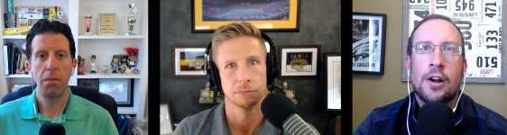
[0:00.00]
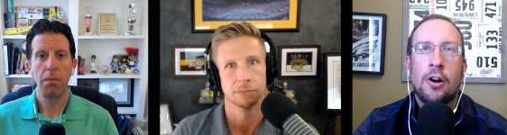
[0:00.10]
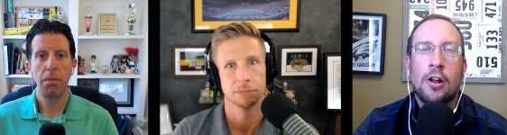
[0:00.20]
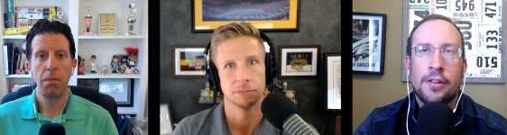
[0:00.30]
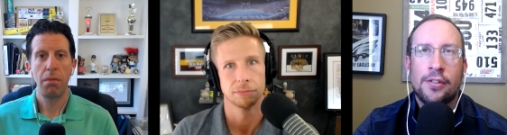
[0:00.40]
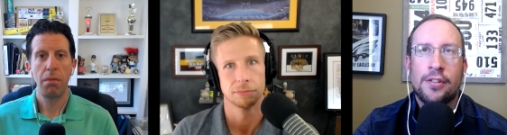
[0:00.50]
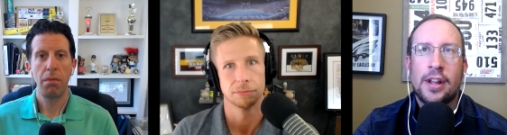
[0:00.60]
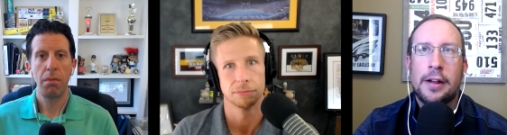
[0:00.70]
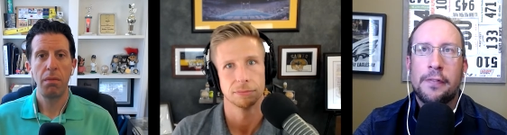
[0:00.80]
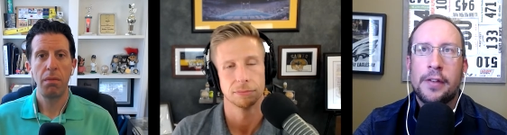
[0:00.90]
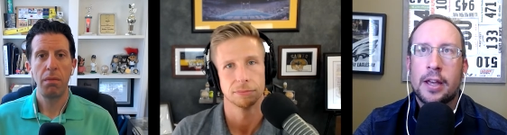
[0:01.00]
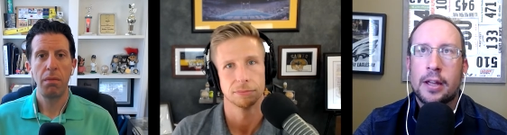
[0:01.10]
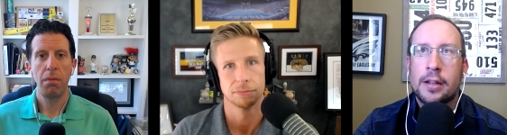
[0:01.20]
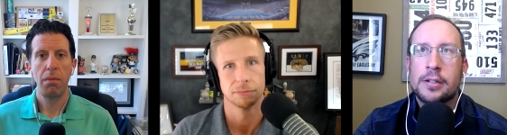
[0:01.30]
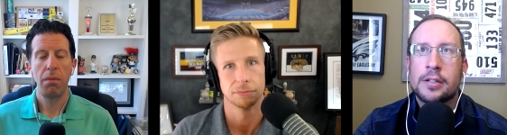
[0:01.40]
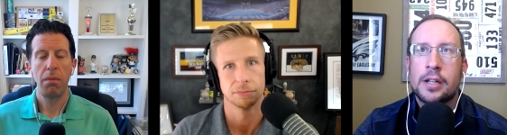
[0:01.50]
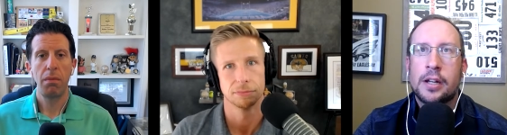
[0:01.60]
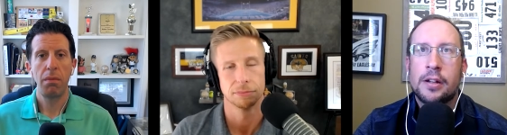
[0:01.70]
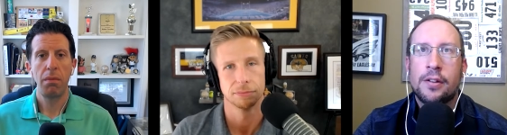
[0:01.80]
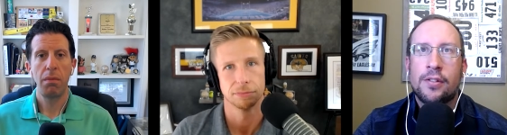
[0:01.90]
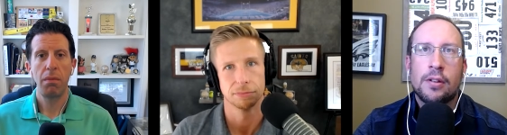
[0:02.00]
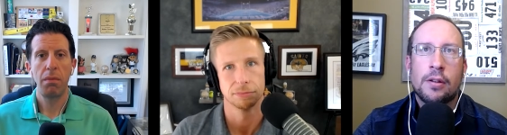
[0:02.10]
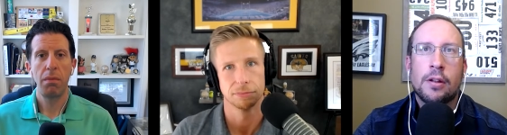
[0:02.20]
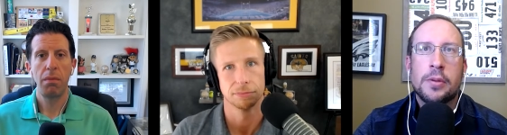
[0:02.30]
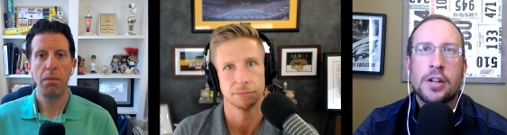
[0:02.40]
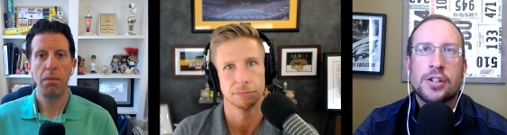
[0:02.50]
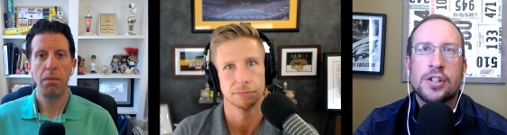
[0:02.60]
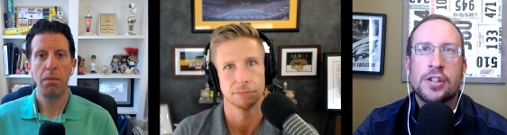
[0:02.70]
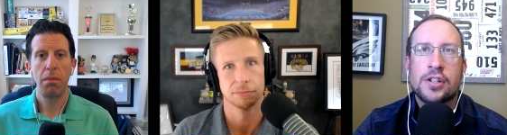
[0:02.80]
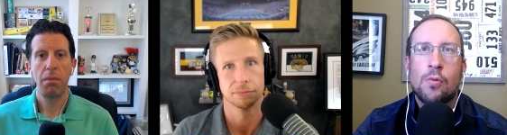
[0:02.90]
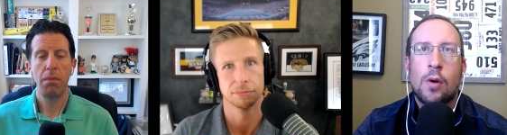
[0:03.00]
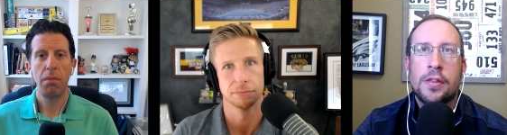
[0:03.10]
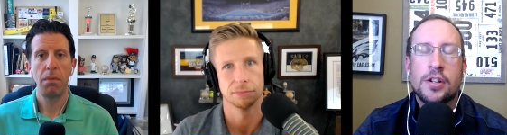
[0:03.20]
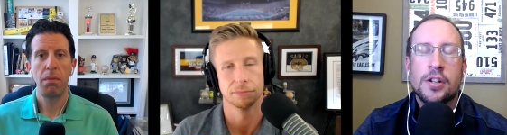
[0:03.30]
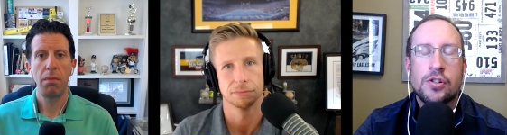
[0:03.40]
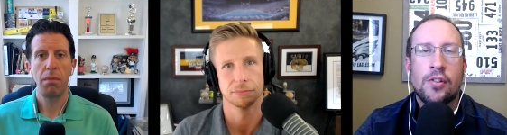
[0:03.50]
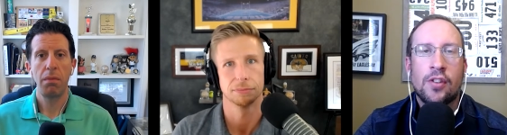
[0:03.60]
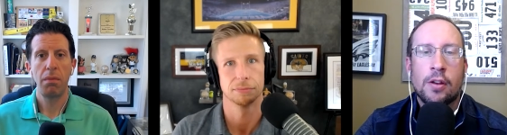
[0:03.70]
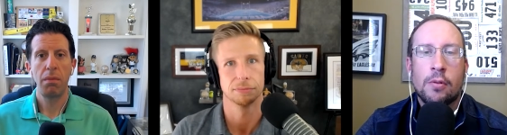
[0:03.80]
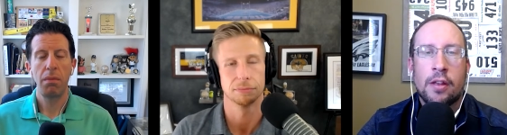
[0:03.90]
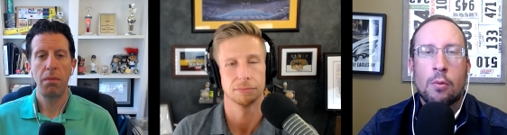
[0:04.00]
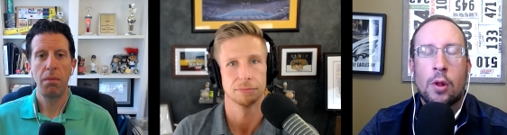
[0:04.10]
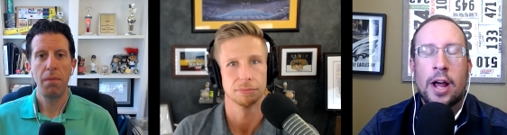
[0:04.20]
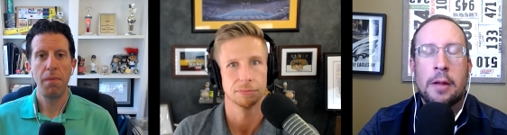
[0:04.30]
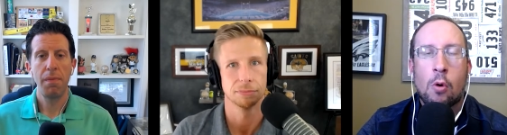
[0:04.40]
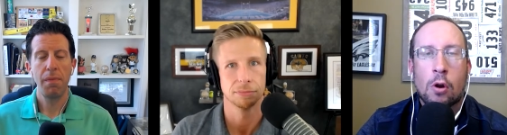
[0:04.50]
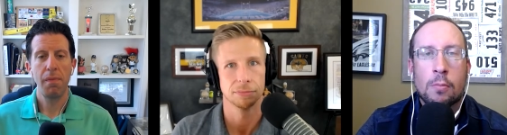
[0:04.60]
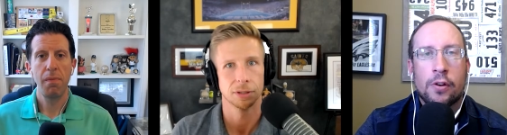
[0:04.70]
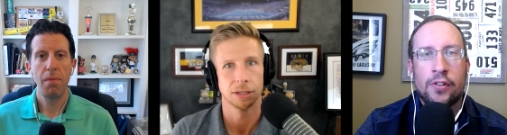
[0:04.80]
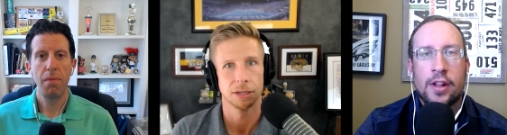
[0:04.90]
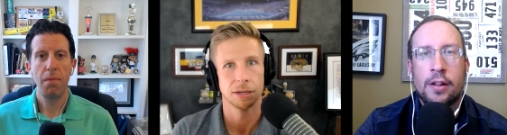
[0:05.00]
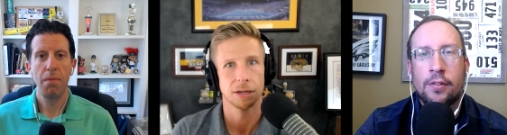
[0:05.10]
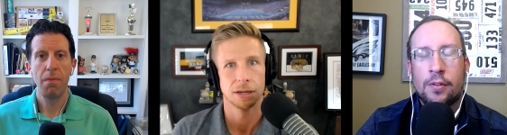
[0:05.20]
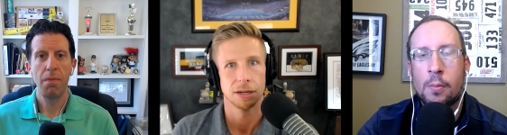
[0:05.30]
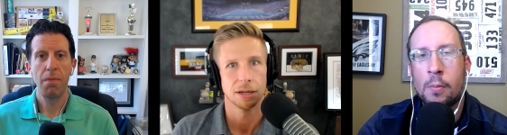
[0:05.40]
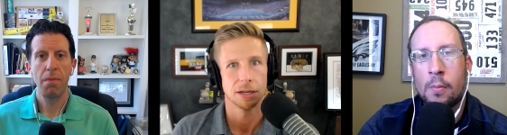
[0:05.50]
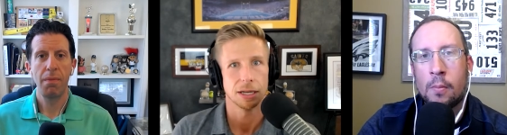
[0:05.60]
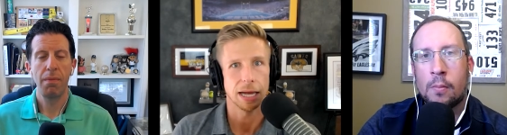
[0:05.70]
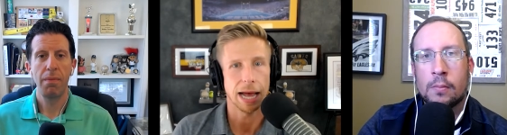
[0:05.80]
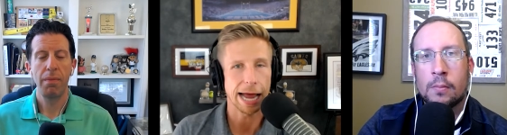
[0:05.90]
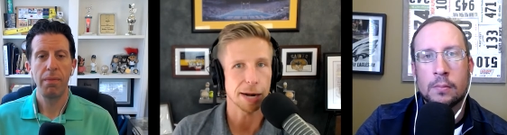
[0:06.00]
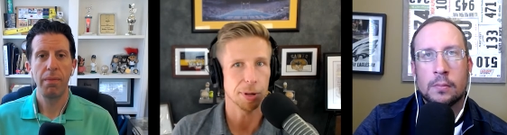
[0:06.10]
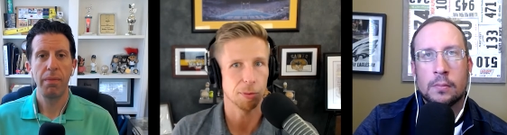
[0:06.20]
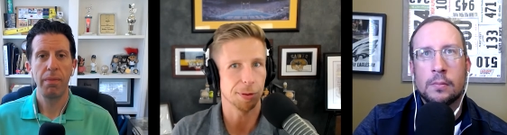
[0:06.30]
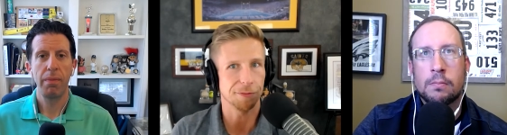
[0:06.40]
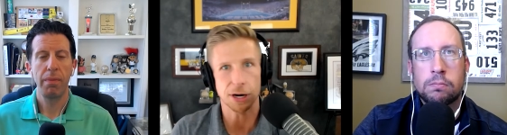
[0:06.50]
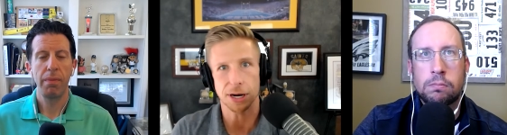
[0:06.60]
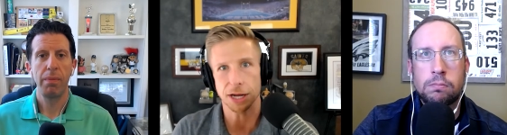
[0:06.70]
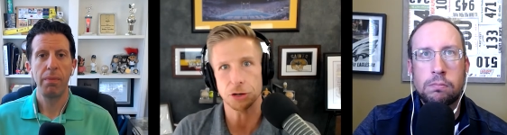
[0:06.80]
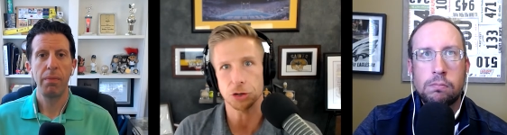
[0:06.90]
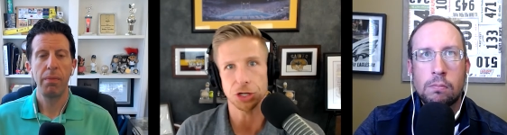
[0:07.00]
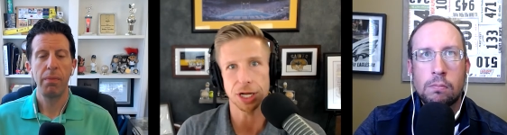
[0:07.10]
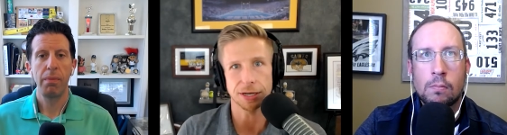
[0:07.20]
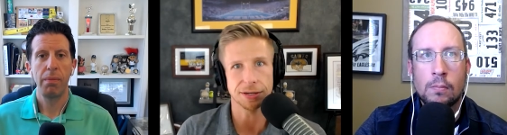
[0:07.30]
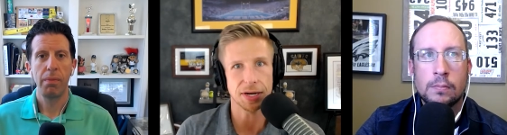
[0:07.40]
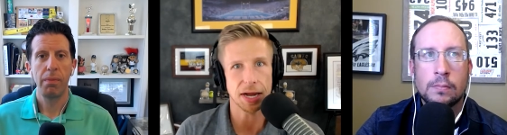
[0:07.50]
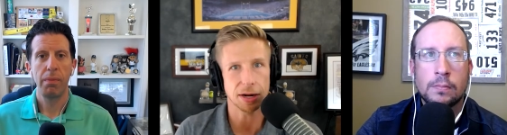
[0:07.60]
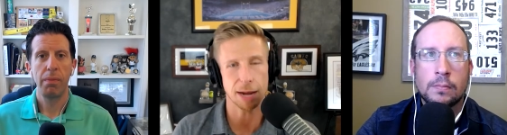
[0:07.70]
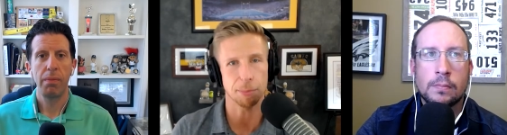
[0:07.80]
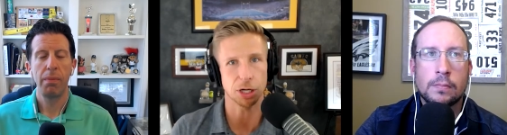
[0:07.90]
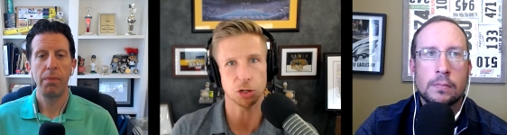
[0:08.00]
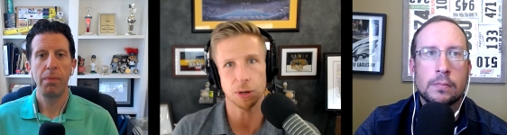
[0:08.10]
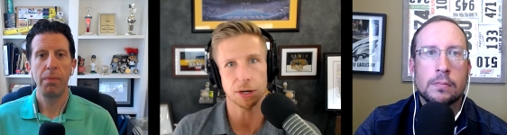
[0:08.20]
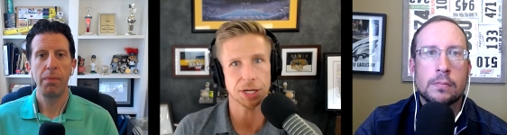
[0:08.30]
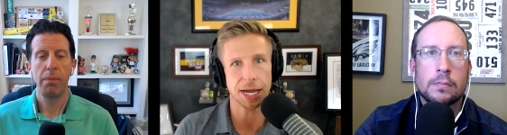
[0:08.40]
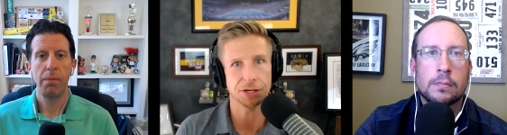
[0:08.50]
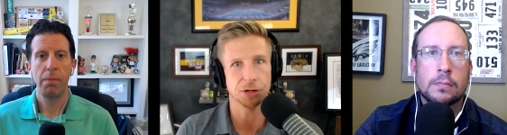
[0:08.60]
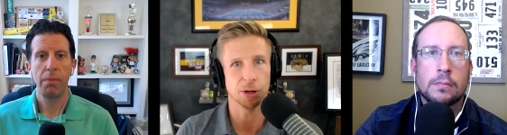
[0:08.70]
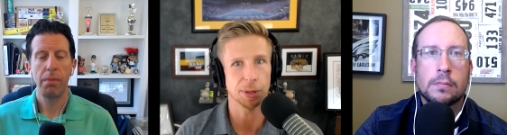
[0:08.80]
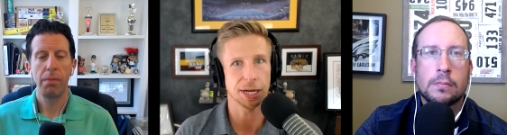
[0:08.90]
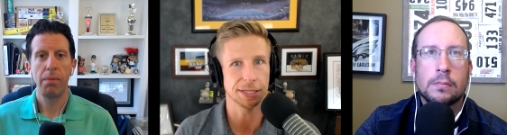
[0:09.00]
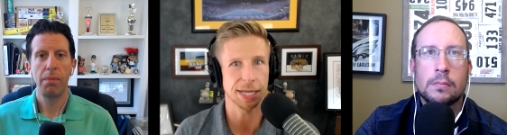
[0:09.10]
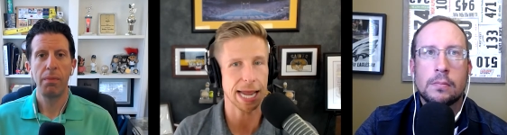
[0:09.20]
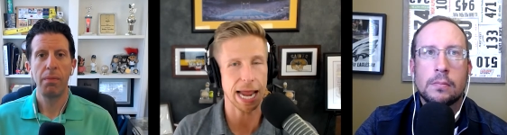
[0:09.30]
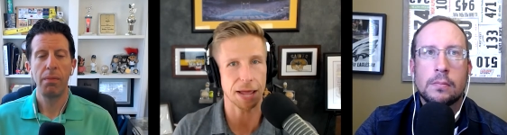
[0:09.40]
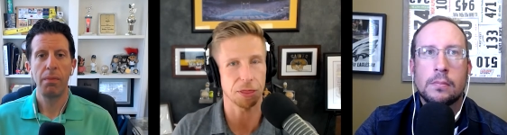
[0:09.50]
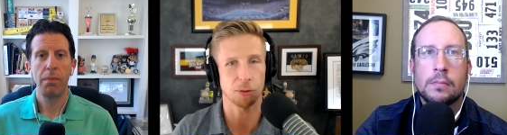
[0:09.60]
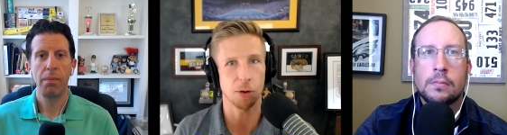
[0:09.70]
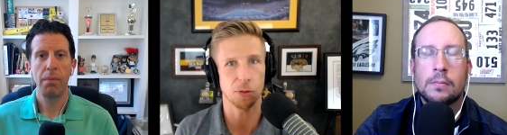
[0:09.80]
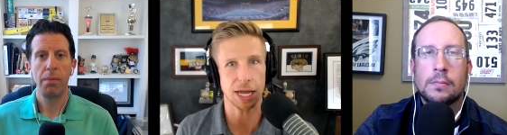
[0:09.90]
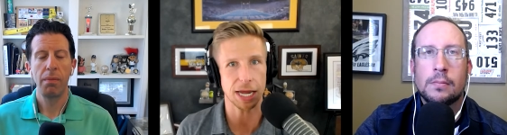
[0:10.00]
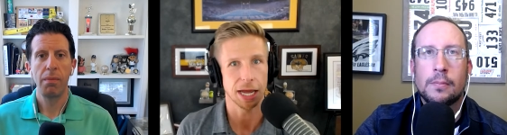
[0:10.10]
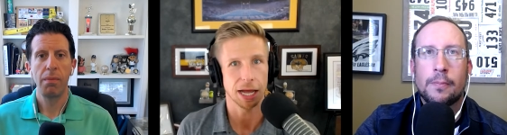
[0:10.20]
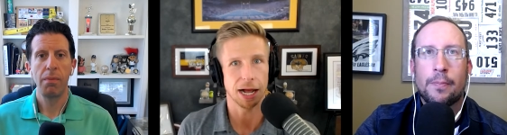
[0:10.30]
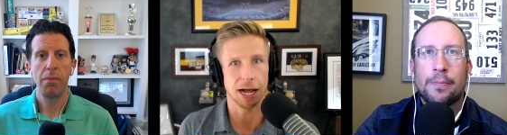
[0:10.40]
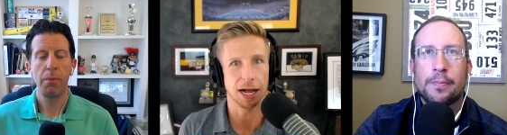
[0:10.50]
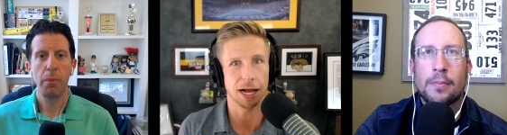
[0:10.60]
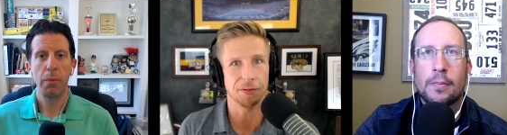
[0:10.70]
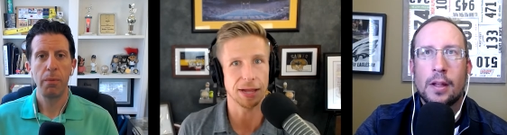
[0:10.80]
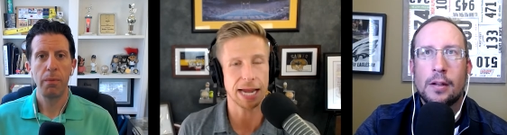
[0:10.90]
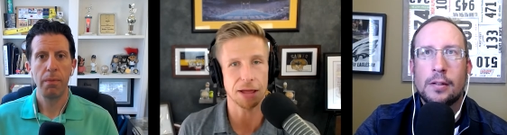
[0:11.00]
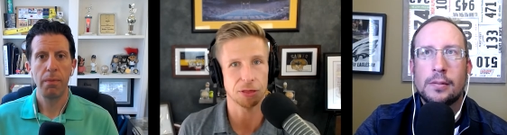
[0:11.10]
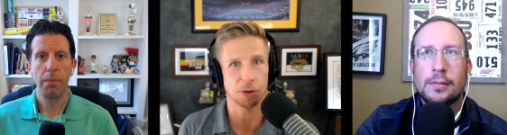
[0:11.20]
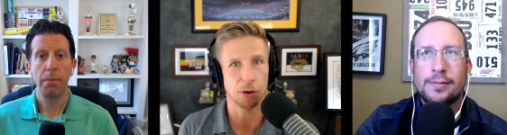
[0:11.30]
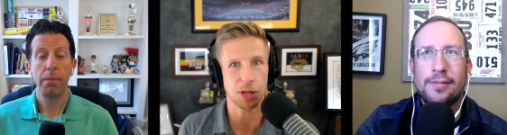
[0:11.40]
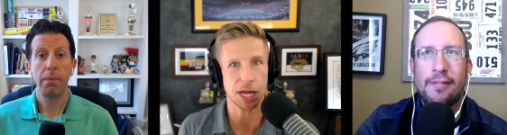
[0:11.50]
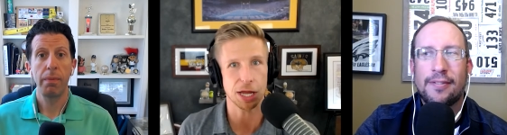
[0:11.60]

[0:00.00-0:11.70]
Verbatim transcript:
Speaker 1: on all of this stuff, and uh, it's it'll be interesting to see what they do as they they roll out in more and more states.
Speaker 2: Adam, it will be very interesting to see how gambling Twitter takes to it because they can't throw the uh, they can't throw the